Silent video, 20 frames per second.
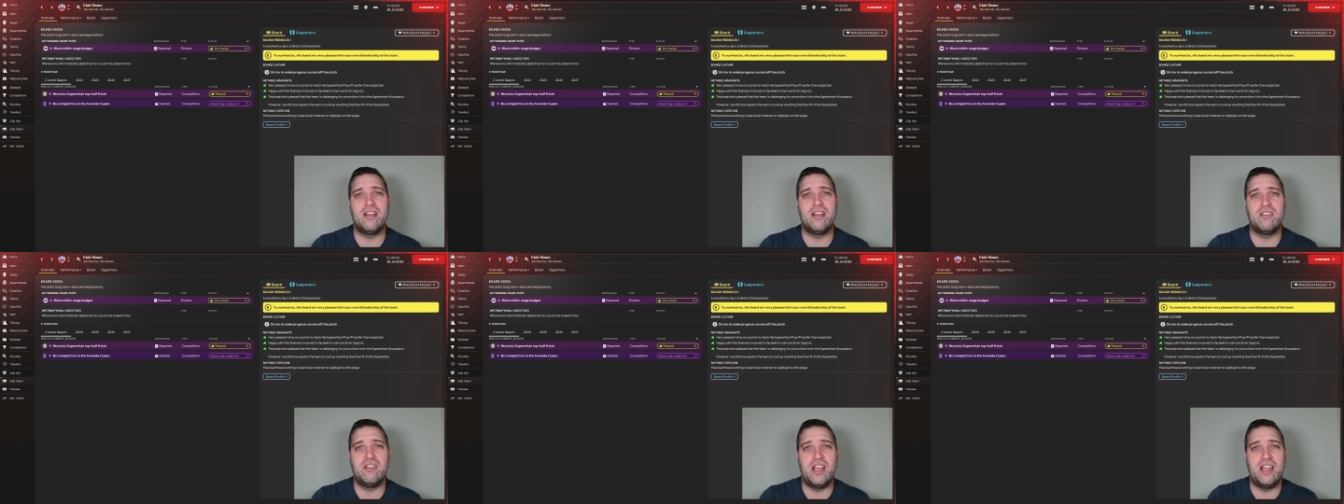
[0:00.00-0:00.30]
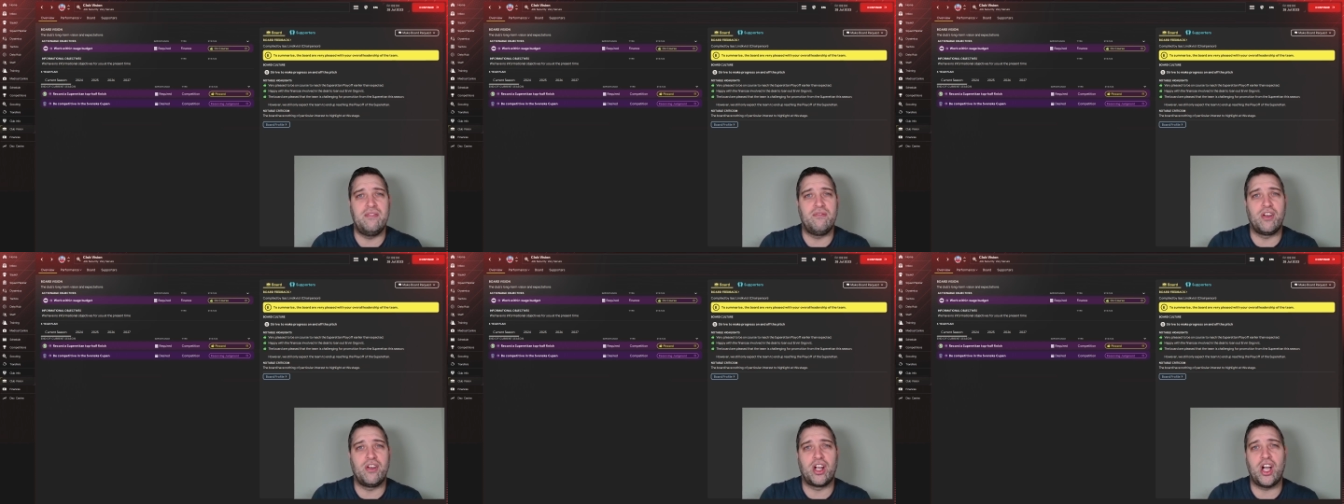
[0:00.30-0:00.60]
in
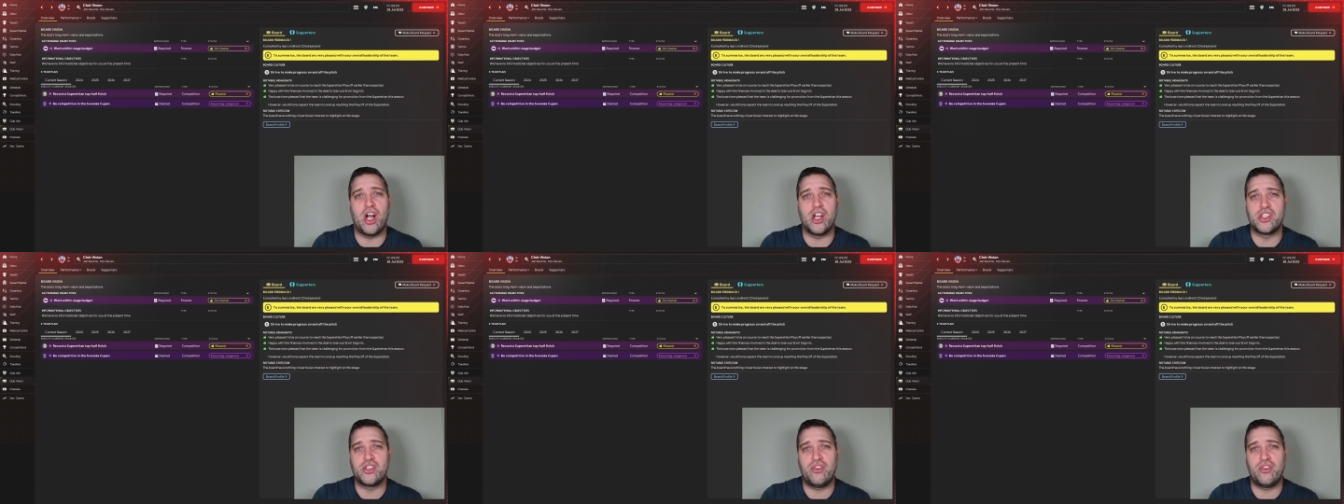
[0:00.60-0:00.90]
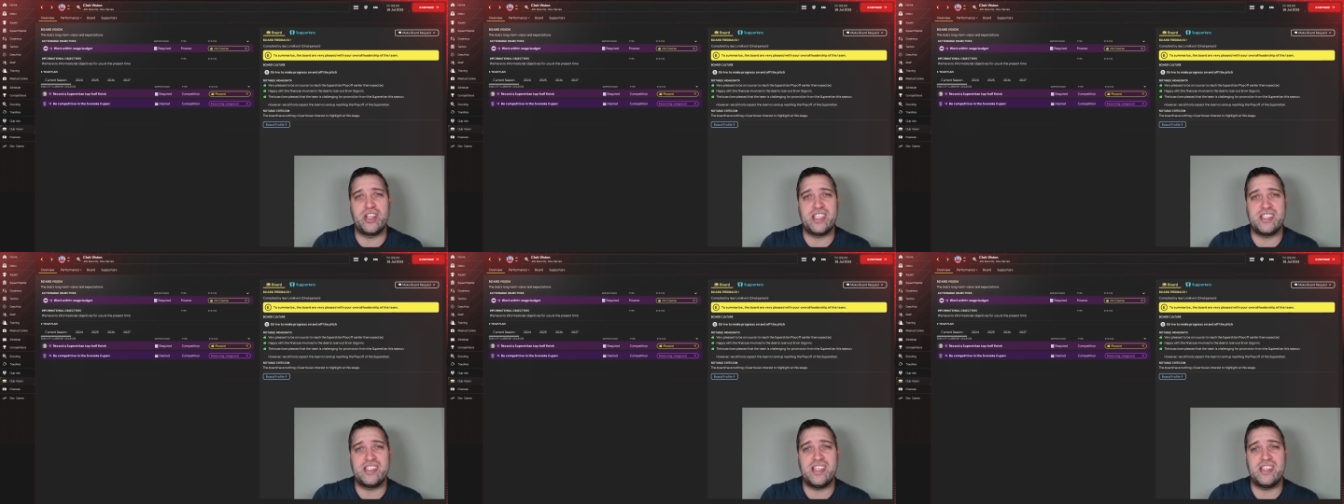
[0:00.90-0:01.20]
regards
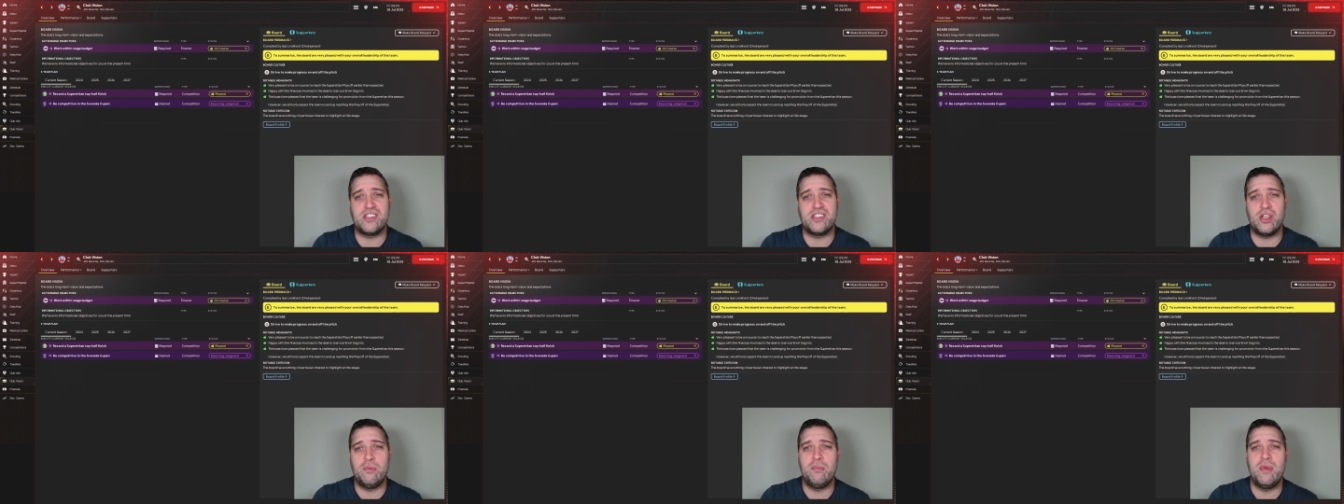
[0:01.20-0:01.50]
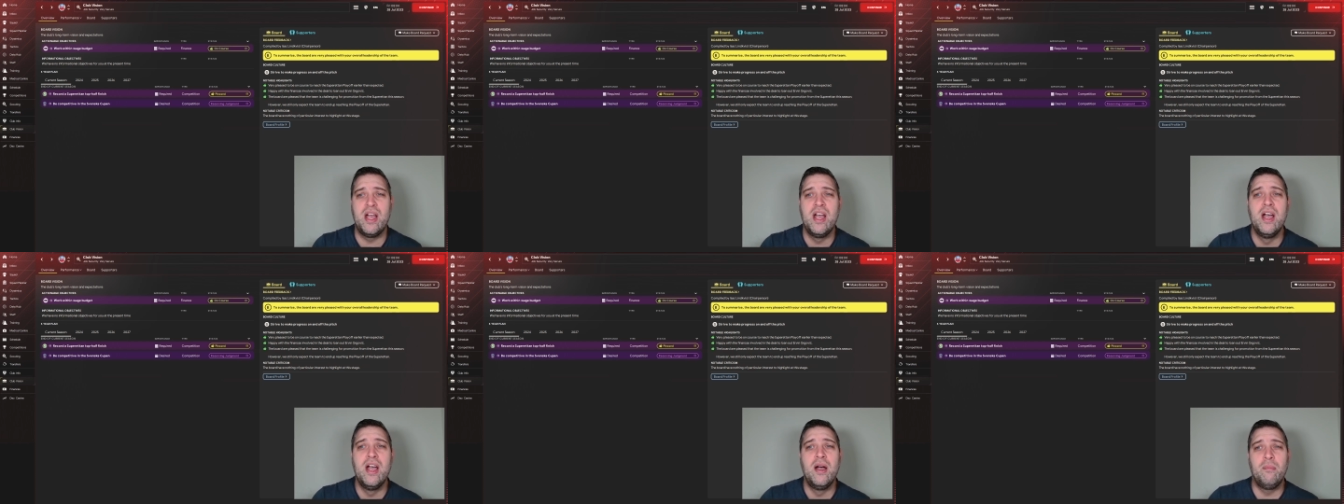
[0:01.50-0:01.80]
criticism,
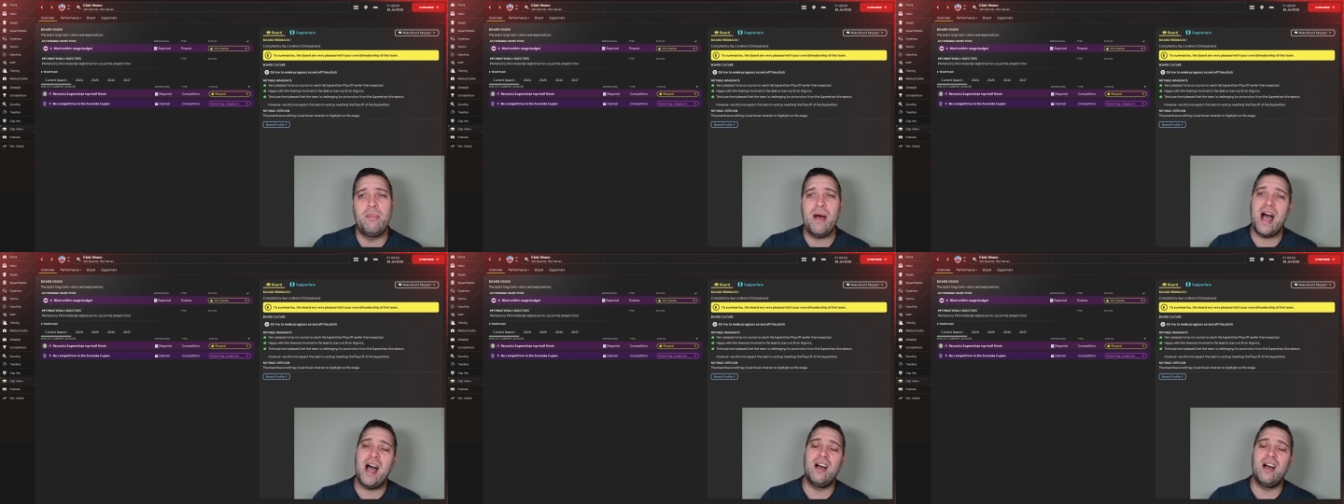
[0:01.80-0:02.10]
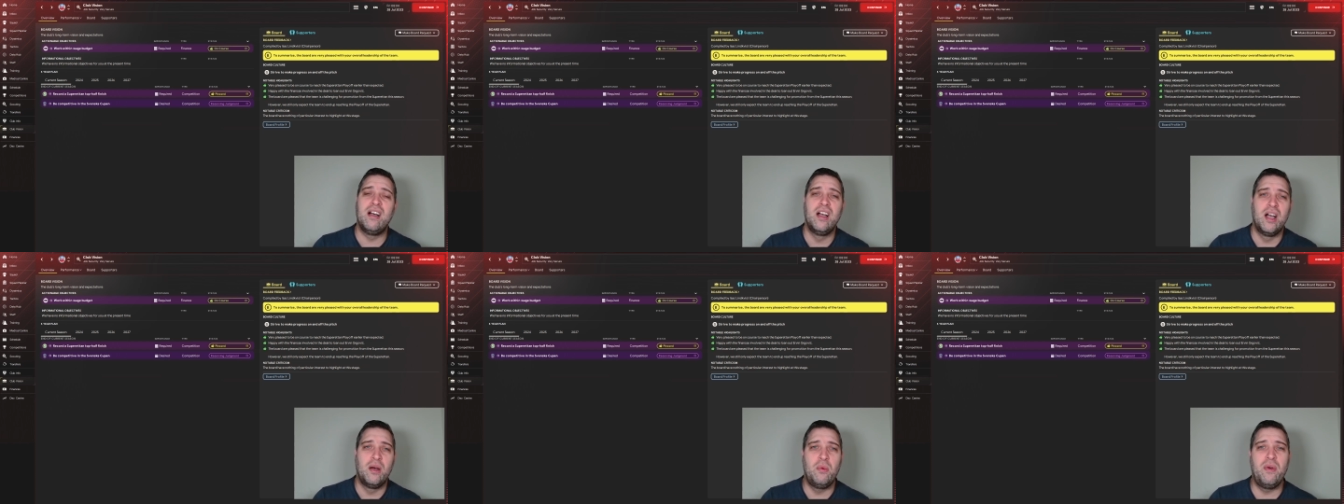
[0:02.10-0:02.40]
but
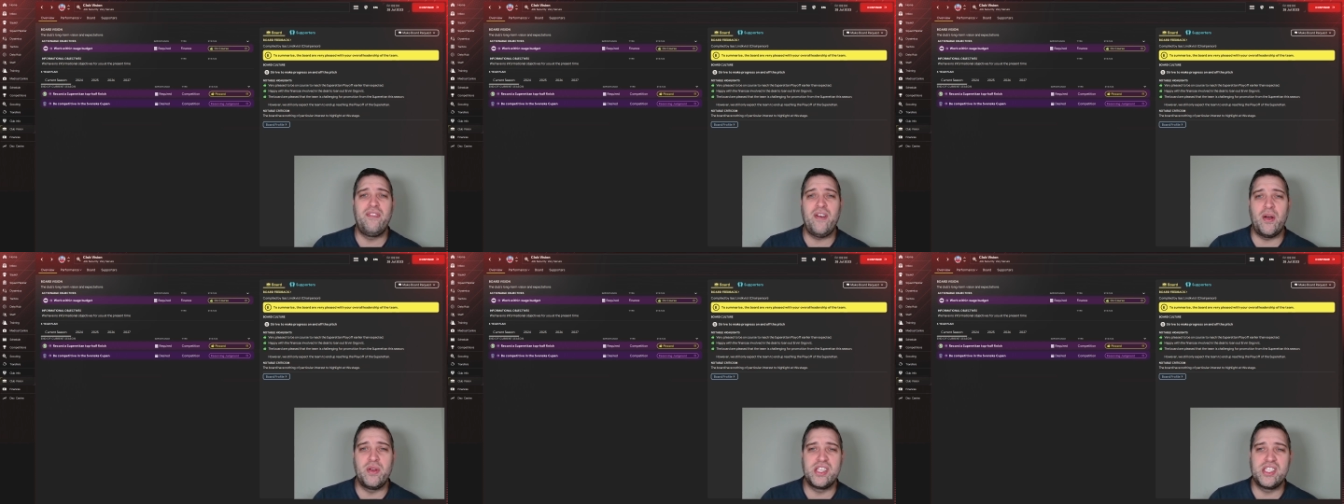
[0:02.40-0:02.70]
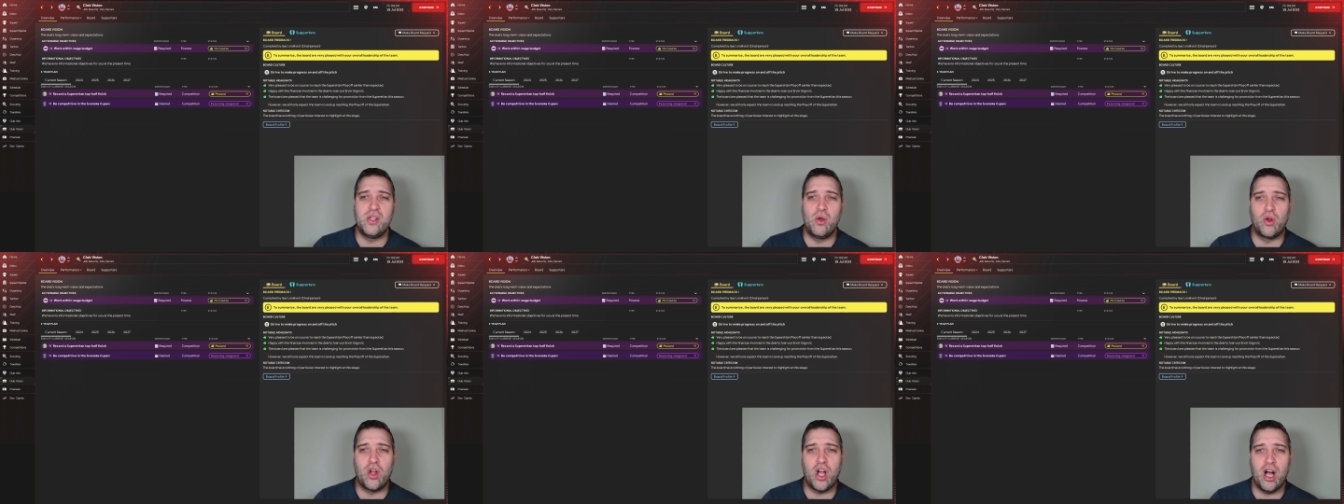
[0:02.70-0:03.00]
we've only still got